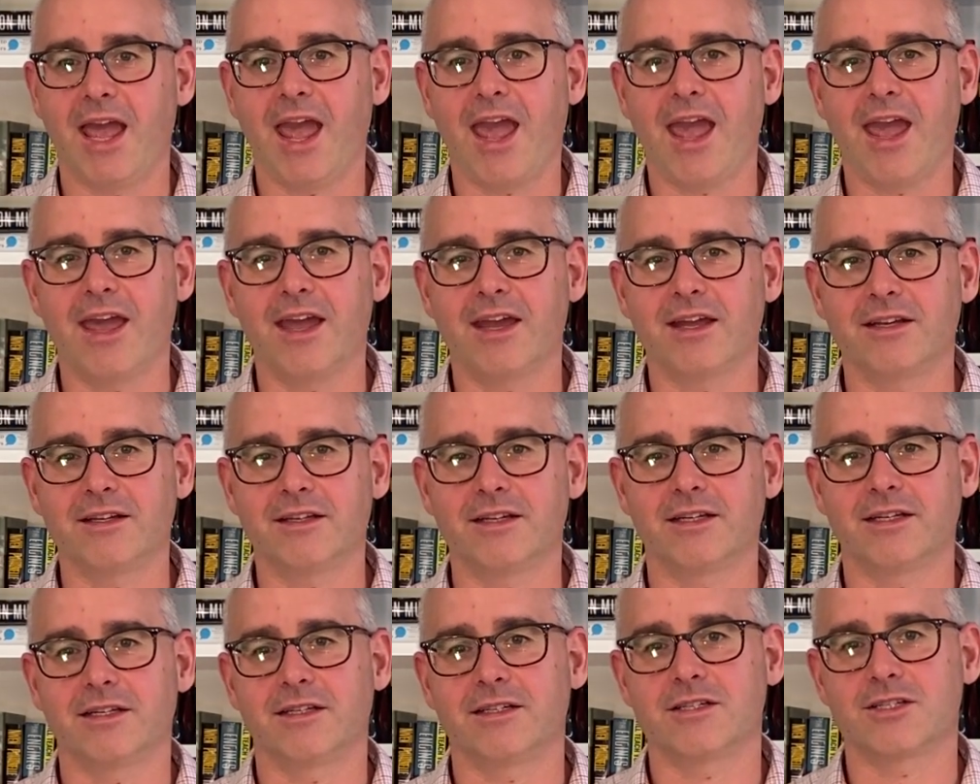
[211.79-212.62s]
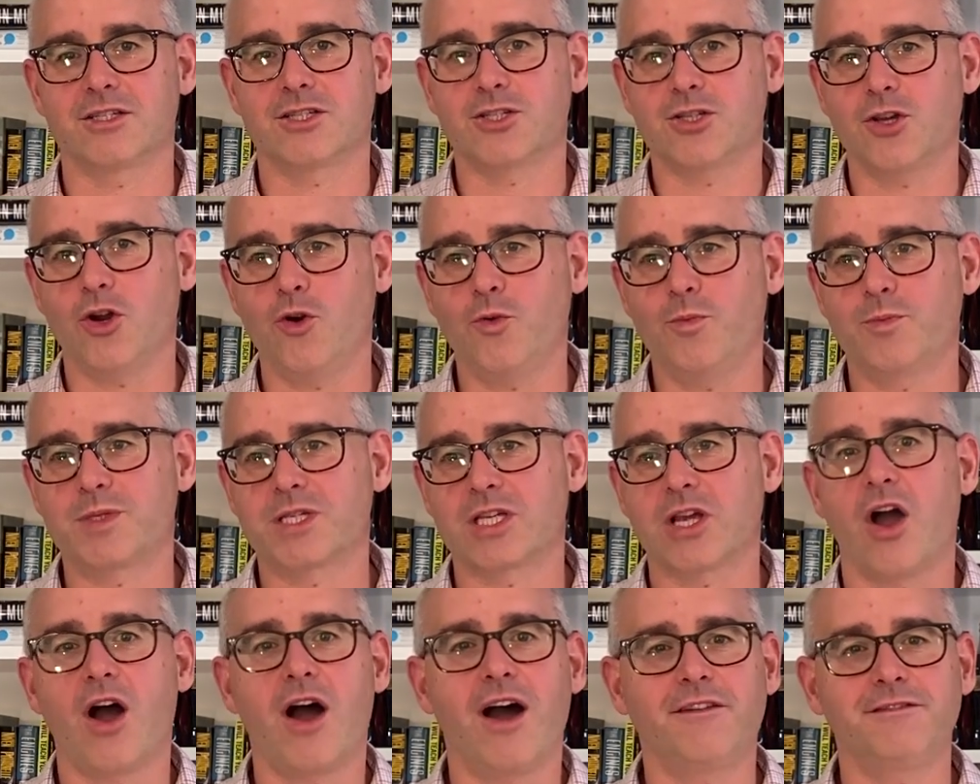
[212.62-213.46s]
And
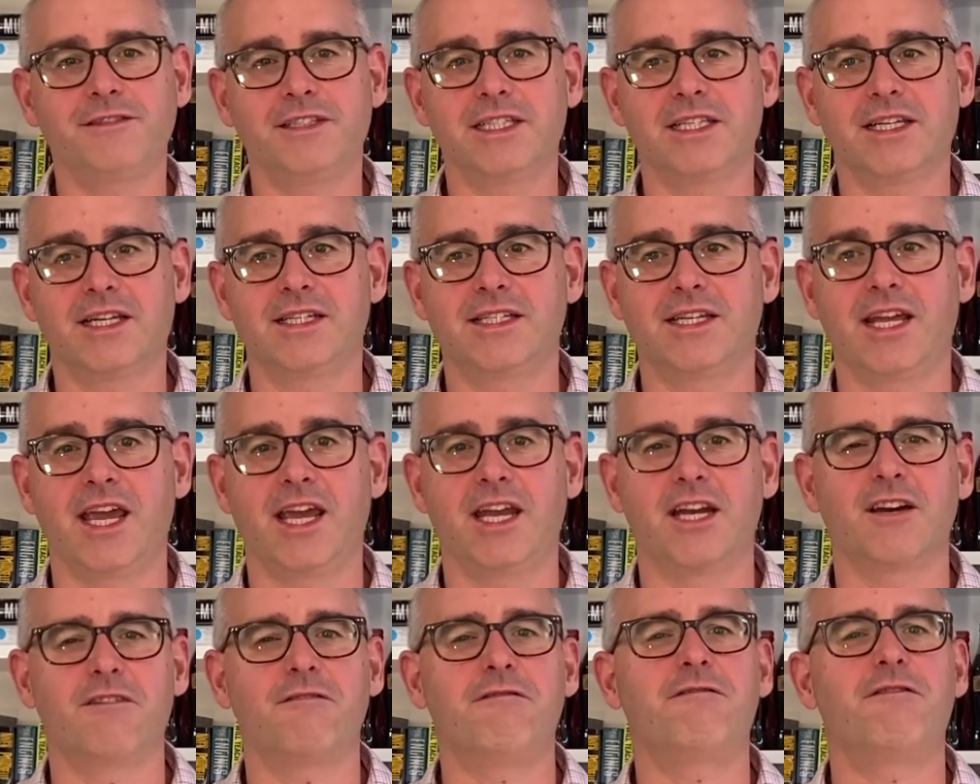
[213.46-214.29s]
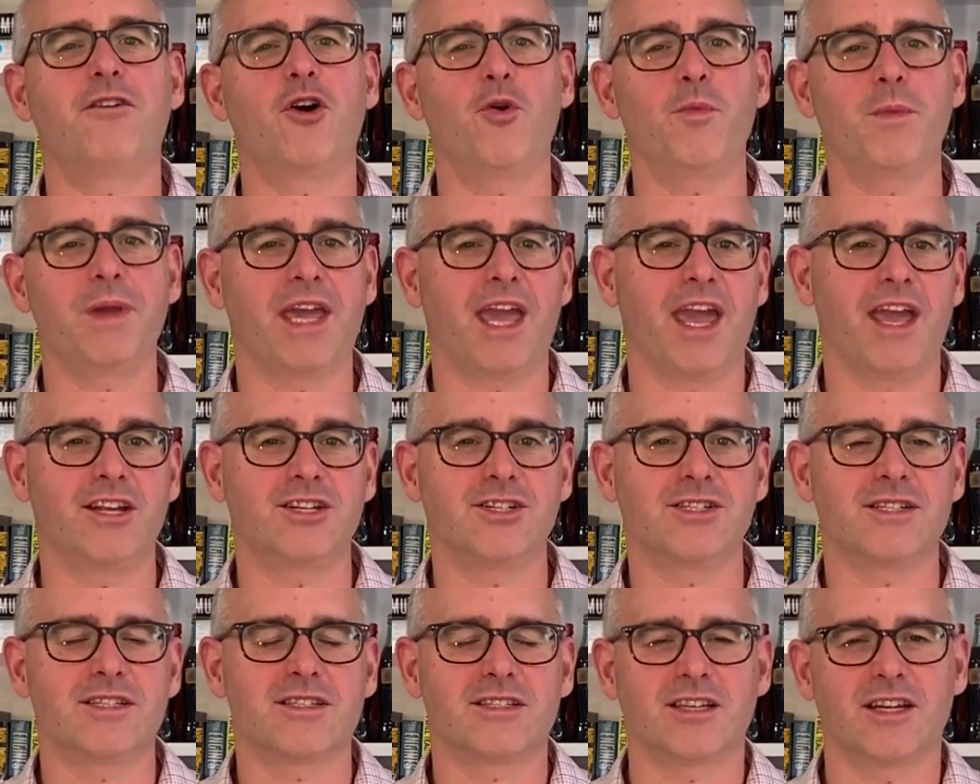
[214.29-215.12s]
soaps often contain a foaming
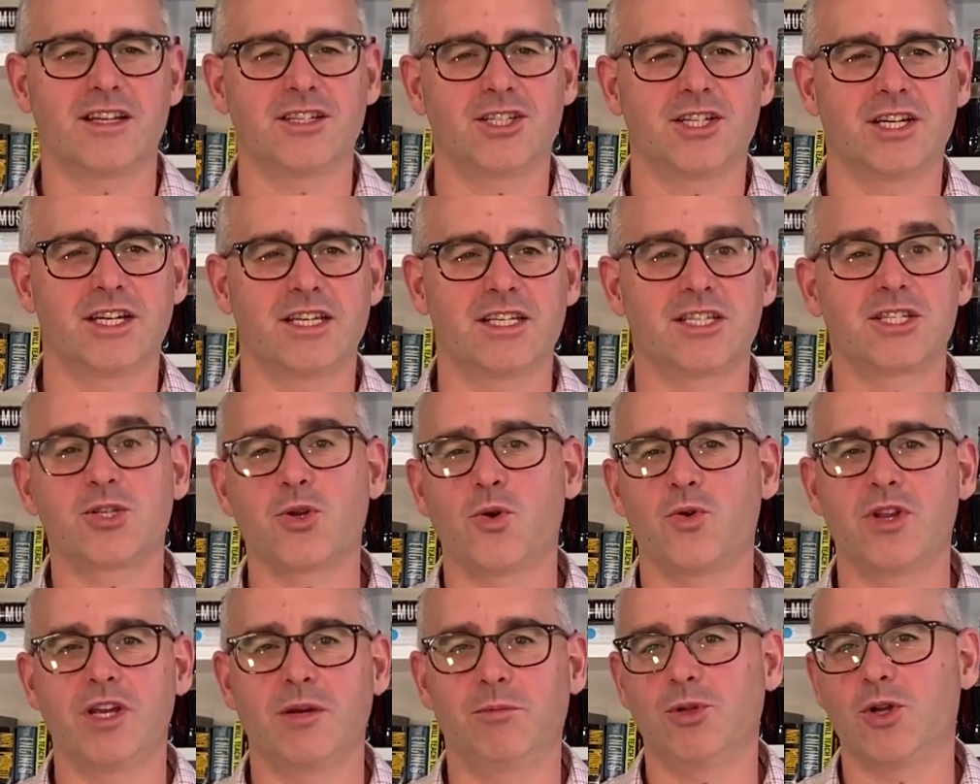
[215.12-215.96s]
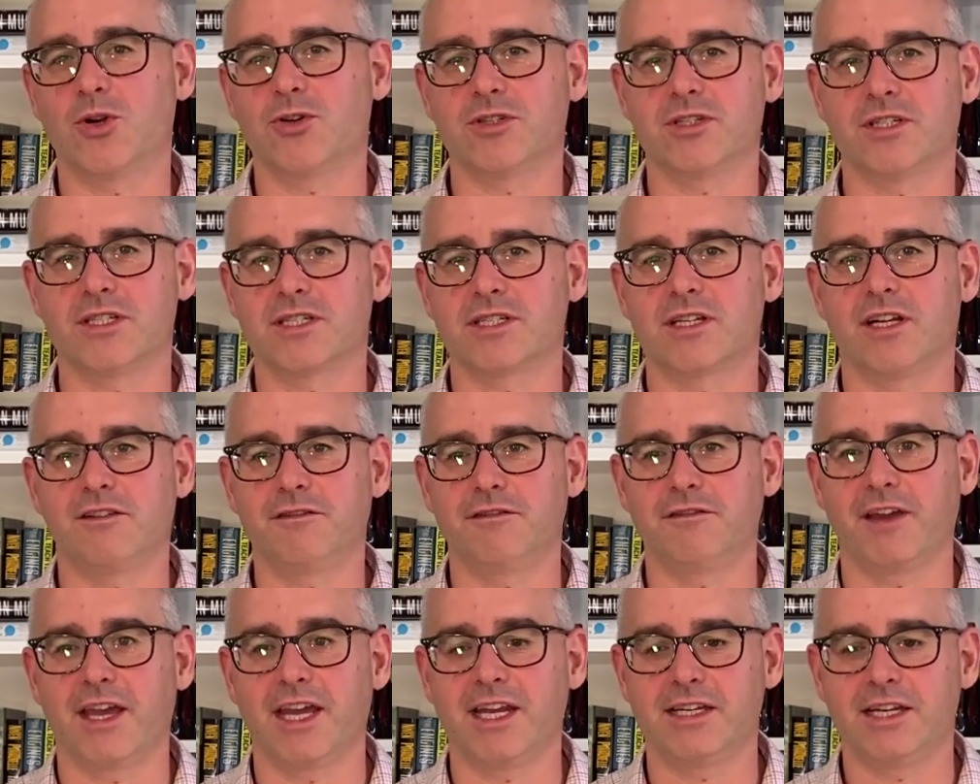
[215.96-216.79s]
agent such as sodium lauryl
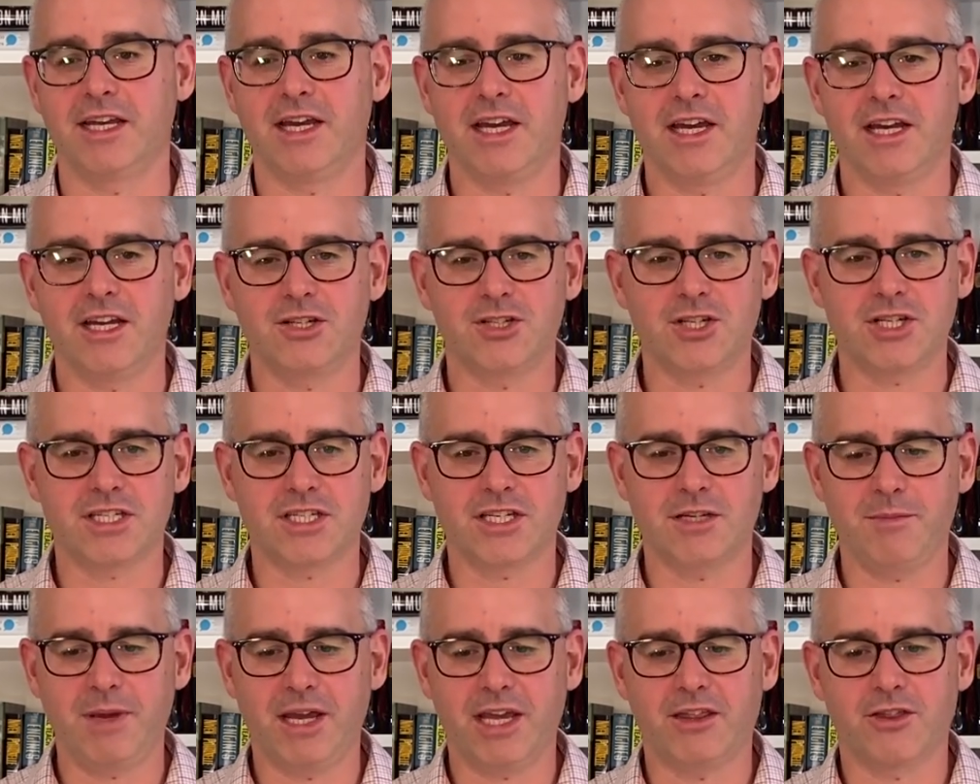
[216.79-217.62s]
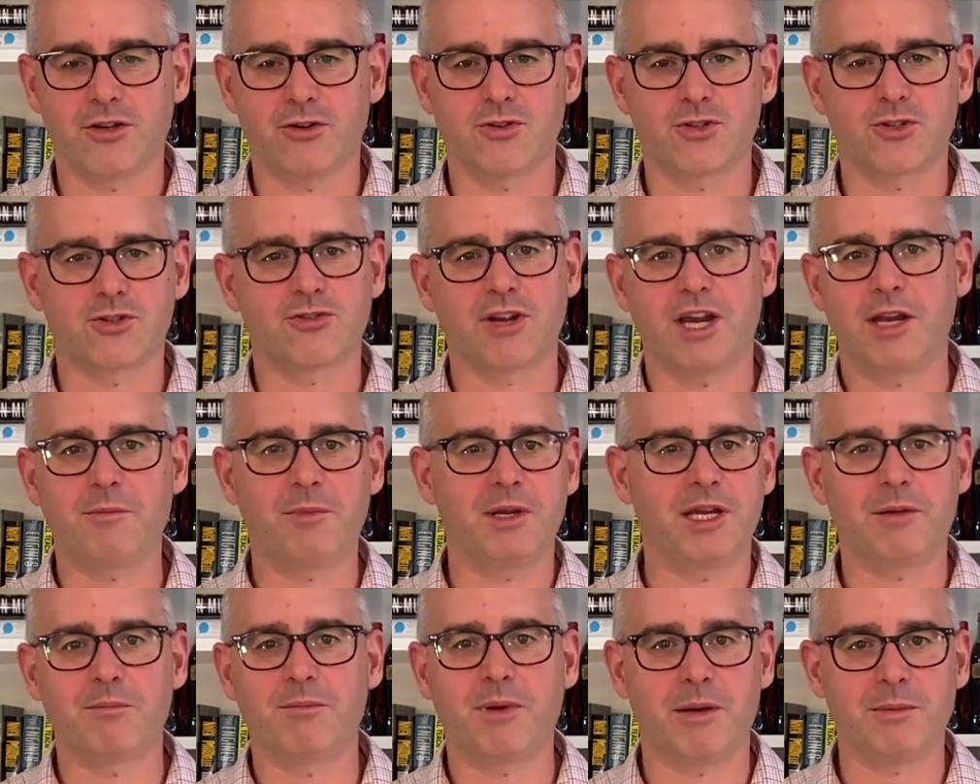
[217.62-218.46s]
sulfate, just to make those great
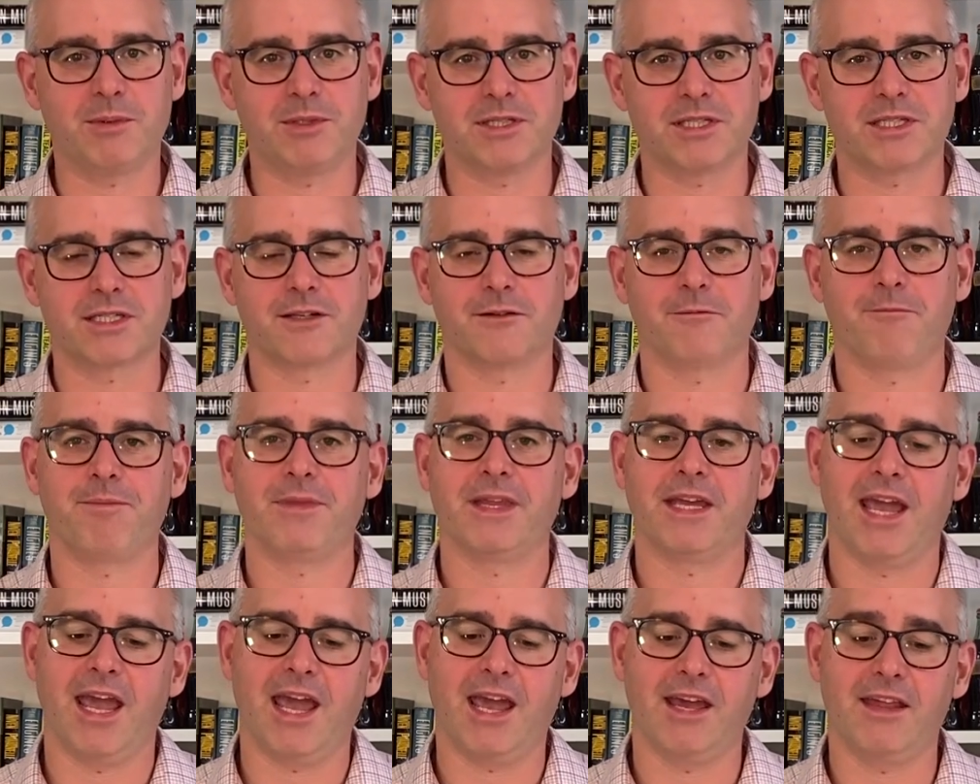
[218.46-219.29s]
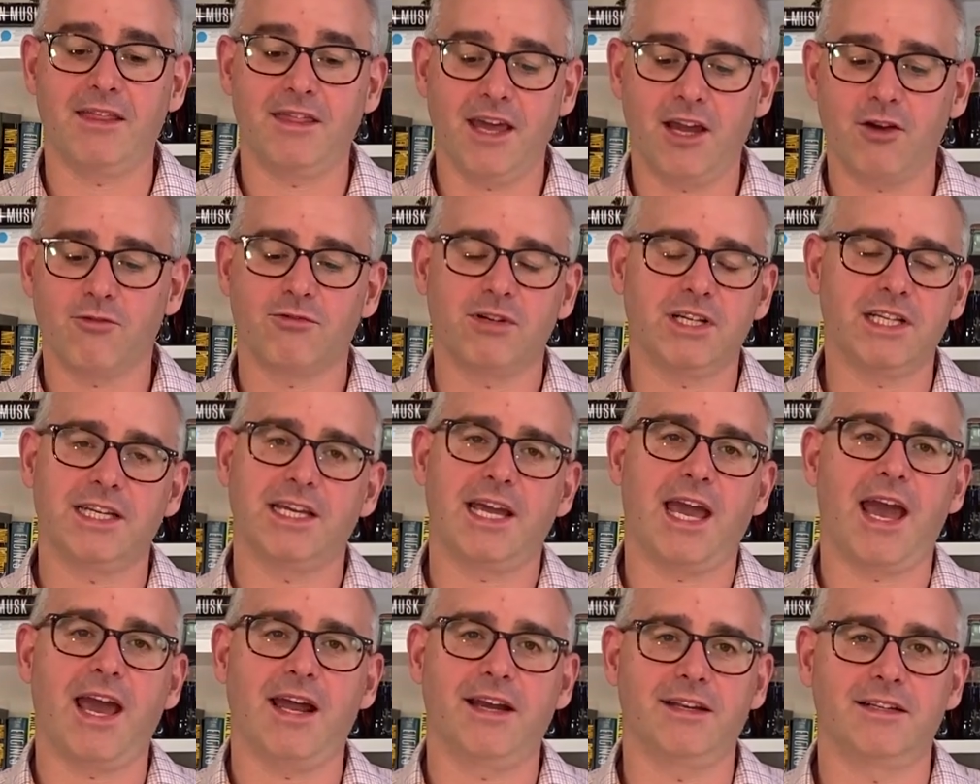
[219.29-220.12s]
big bubbles. And that
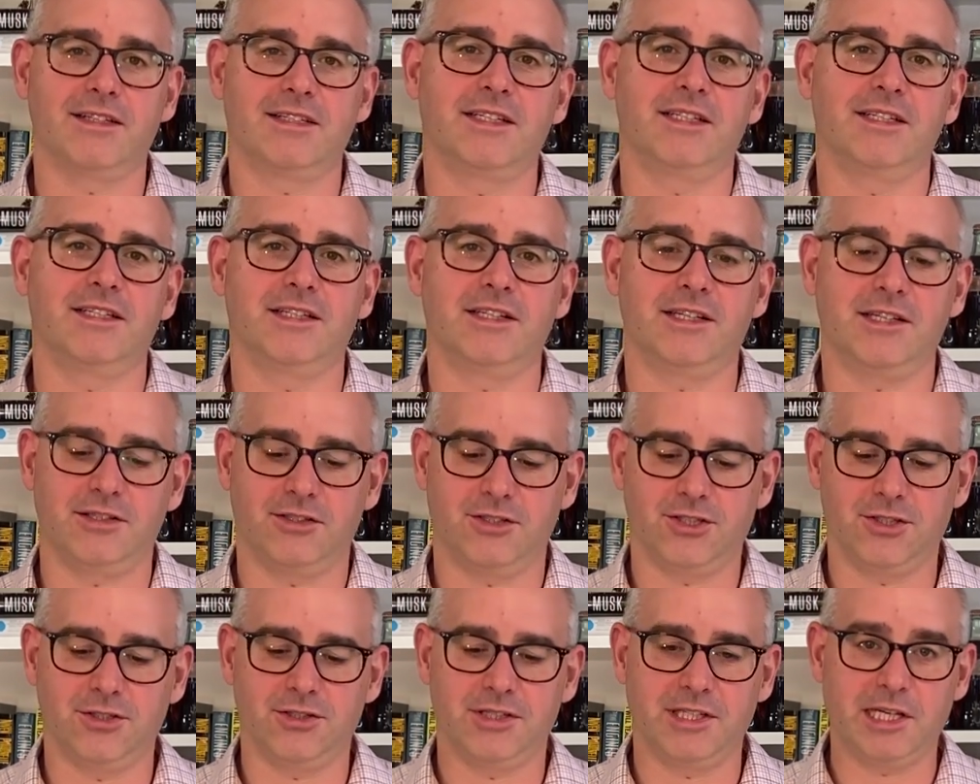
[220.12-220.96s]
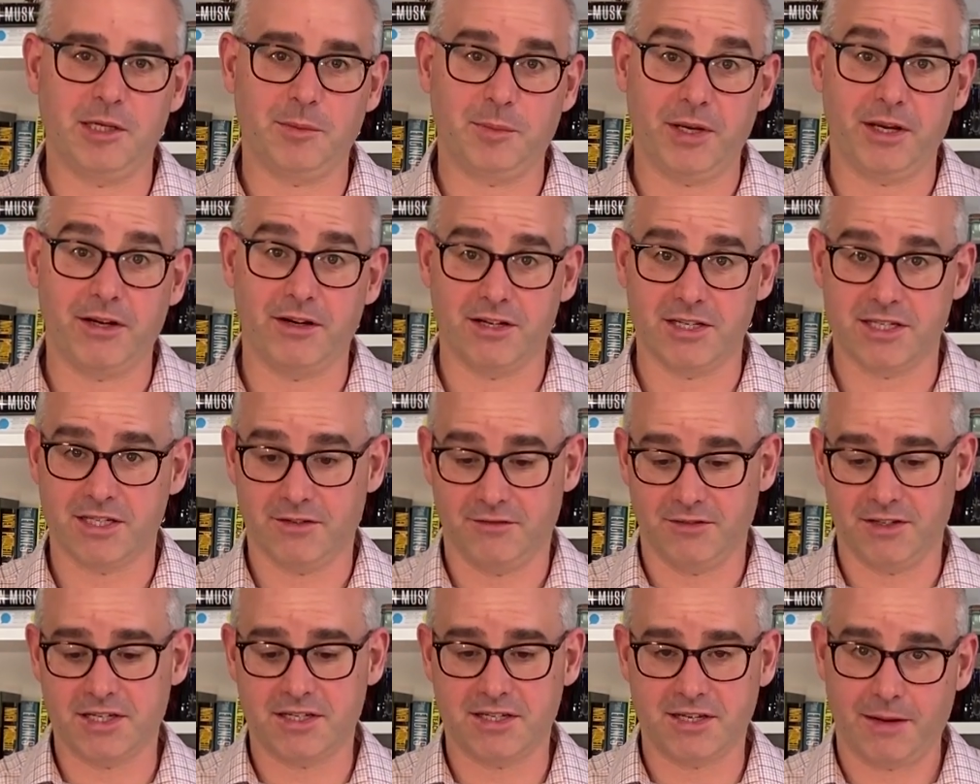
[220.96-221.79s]
really added to the appearance
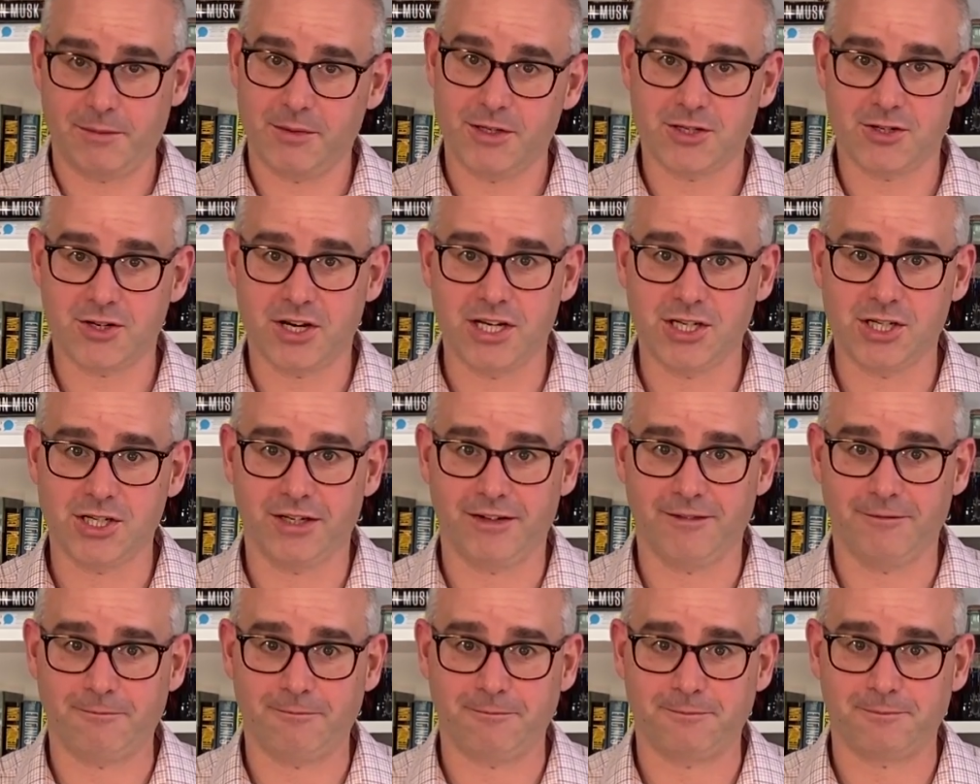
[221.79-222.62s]
of this demonstration.